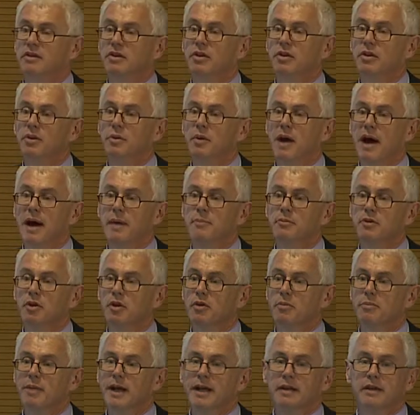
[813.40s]
two hubs
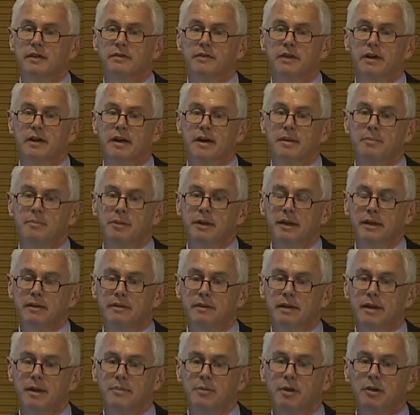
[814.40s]
owned by different
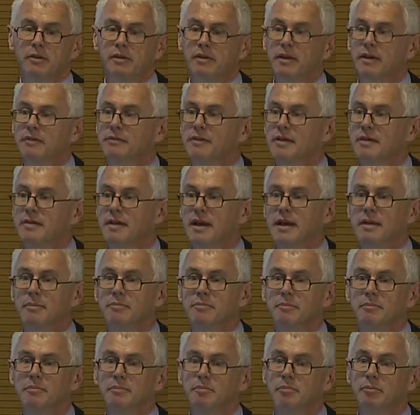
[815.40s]
companies, and they both have the
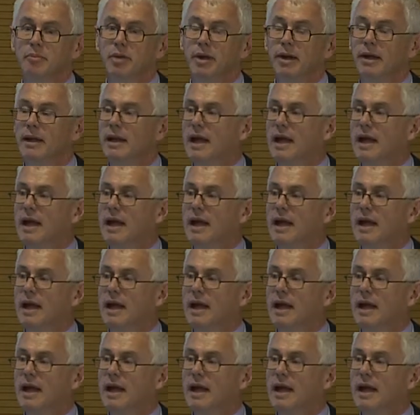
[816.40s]
same pretty